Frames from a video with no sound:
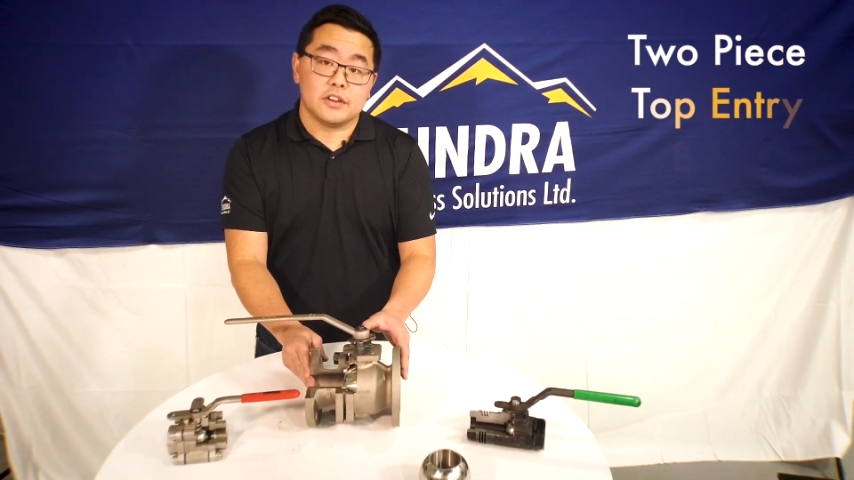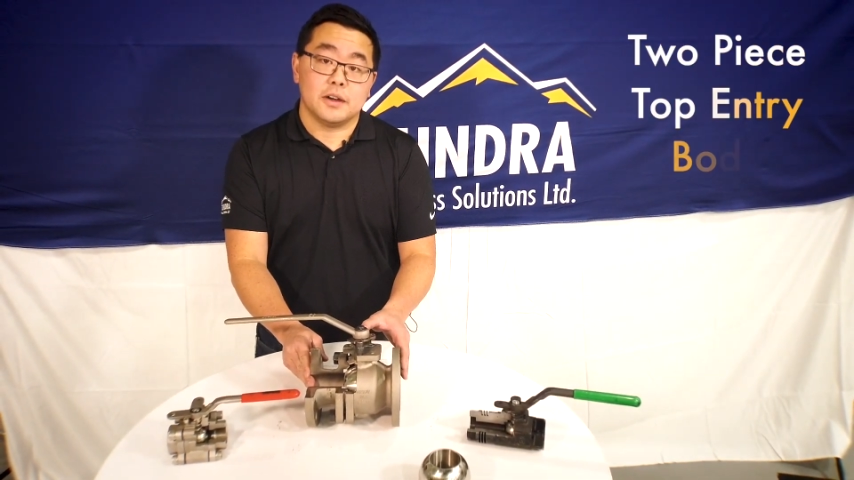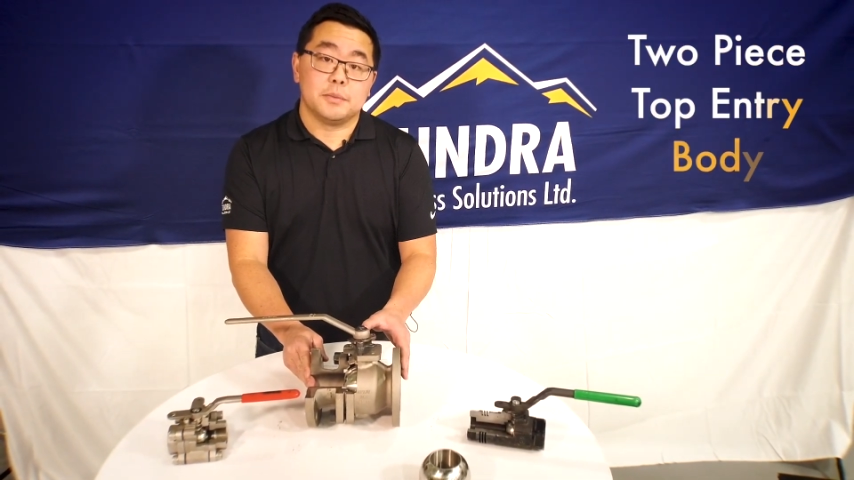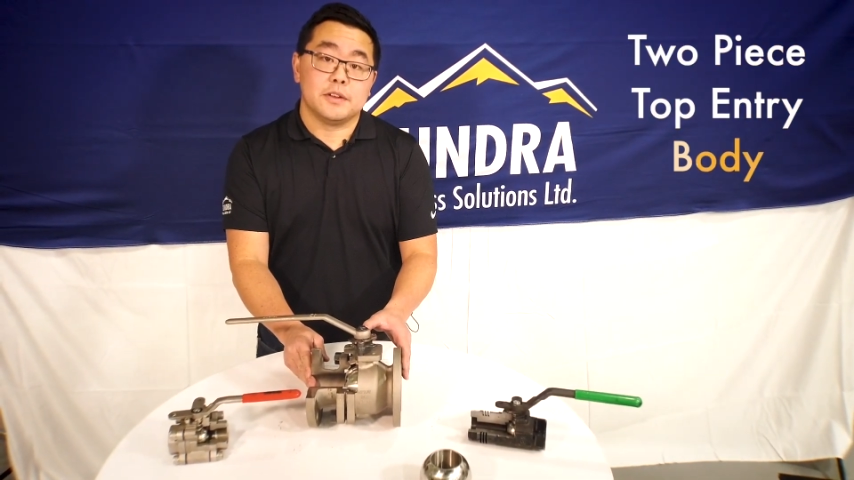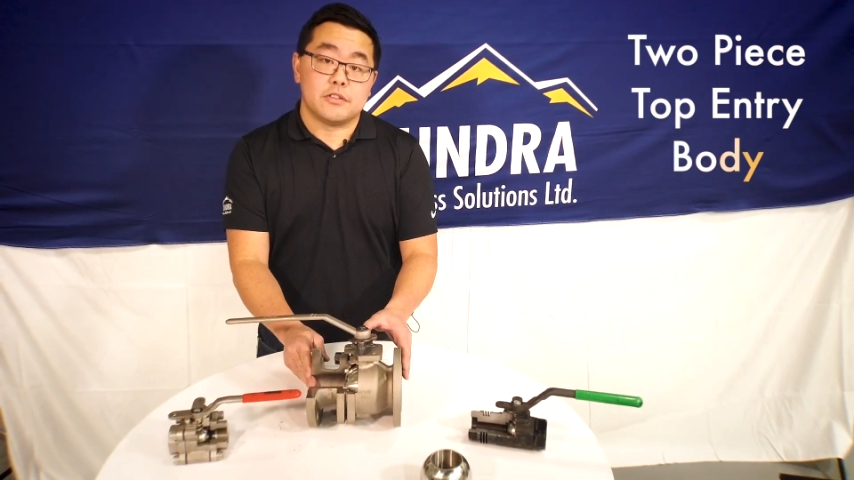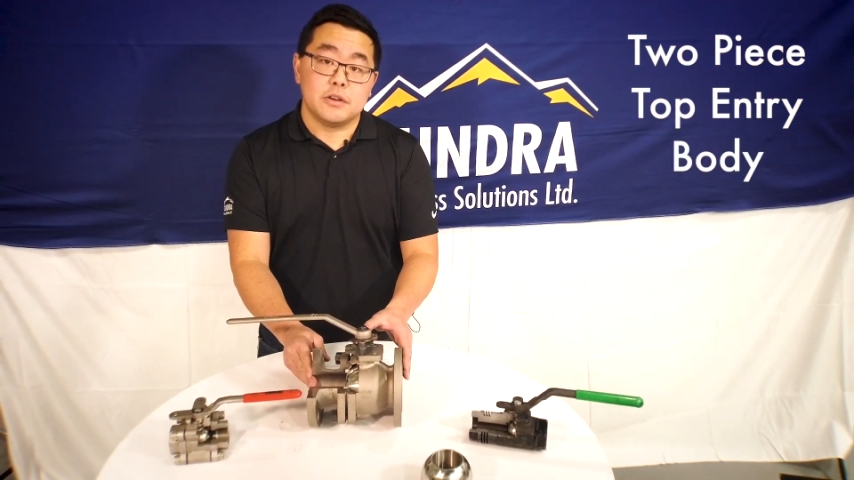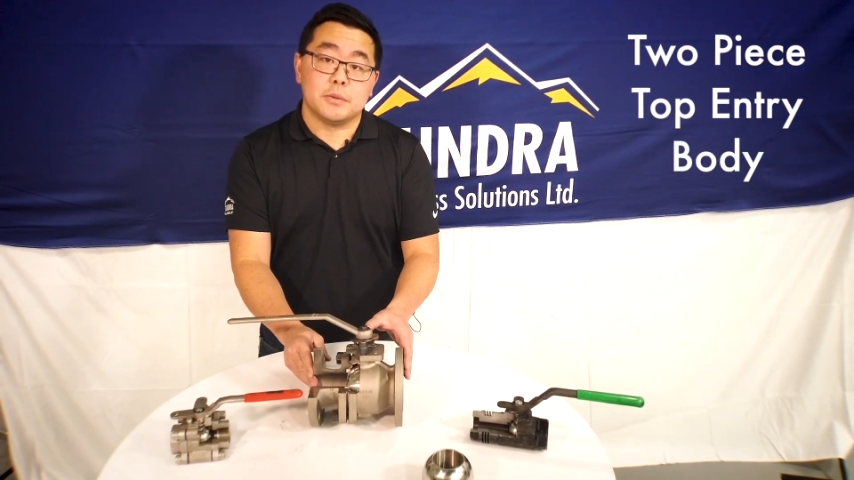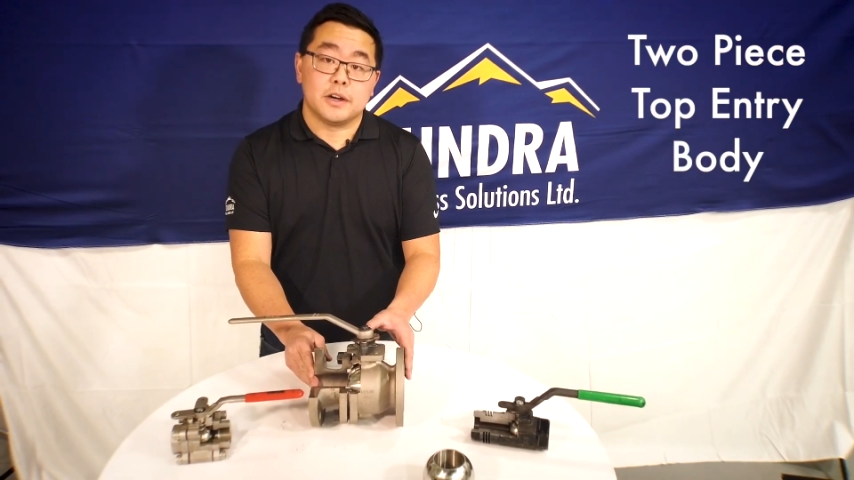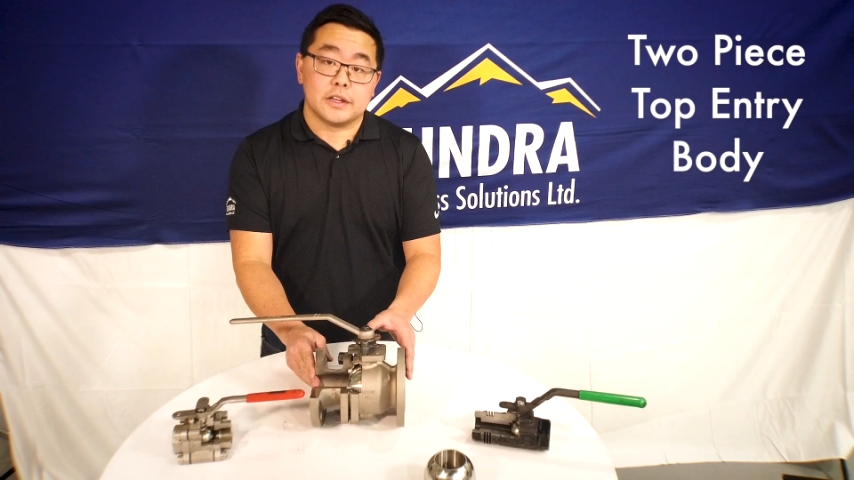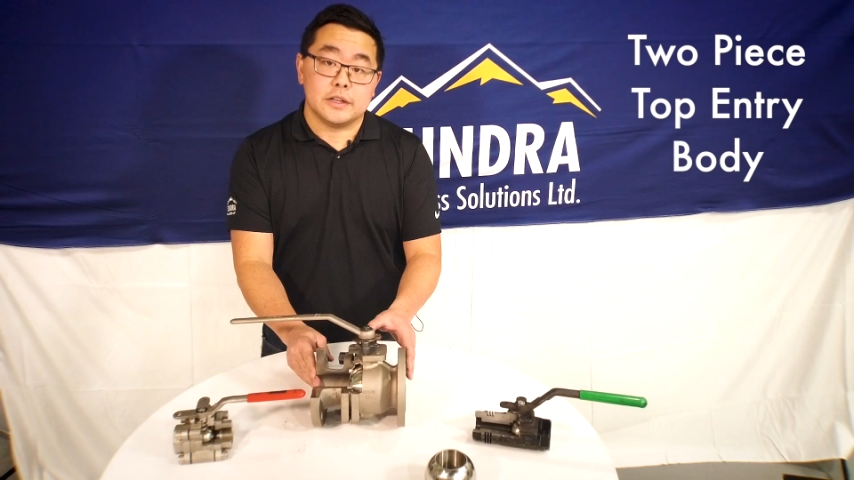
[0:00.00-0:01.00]
top entry
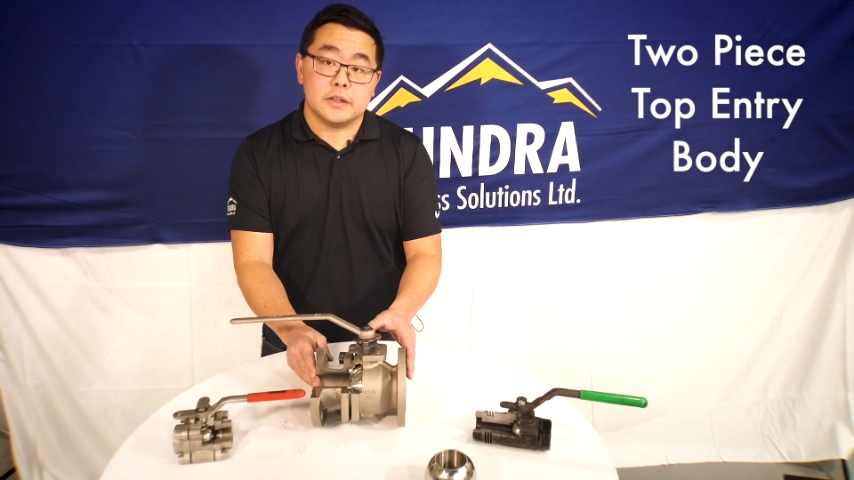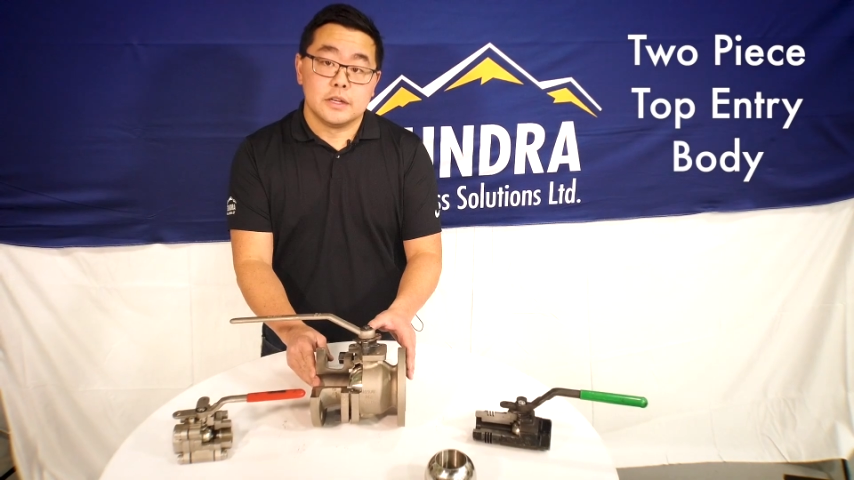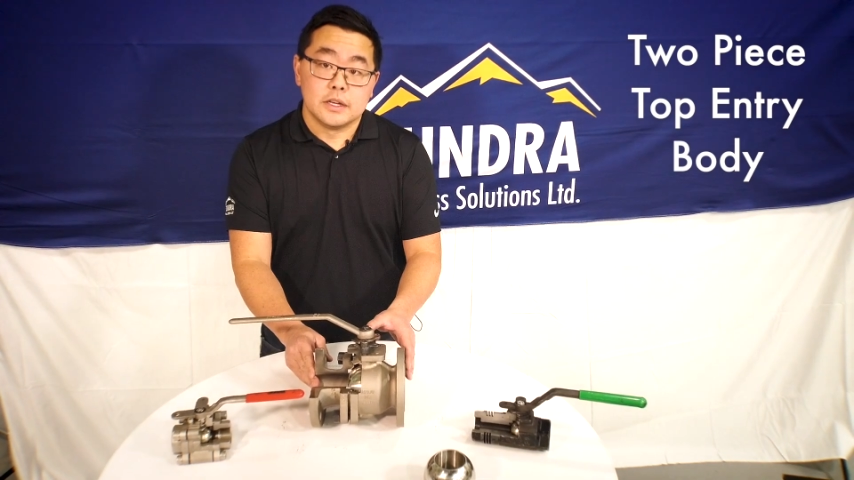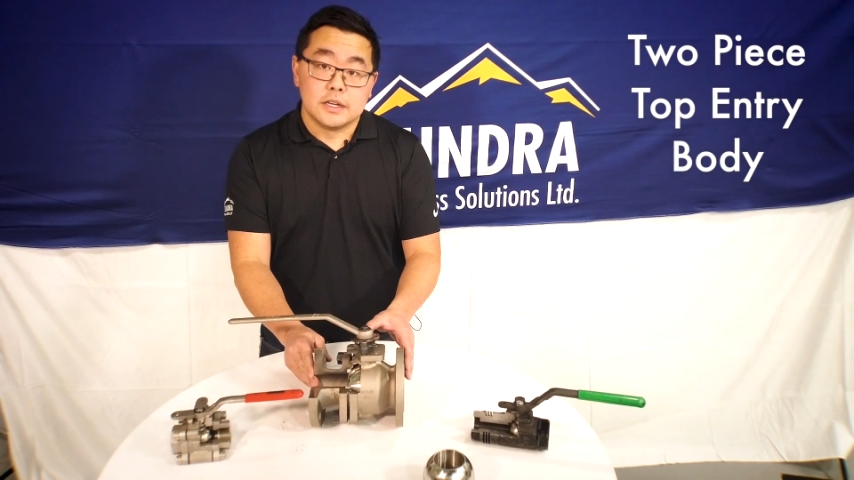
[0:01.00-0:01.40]
body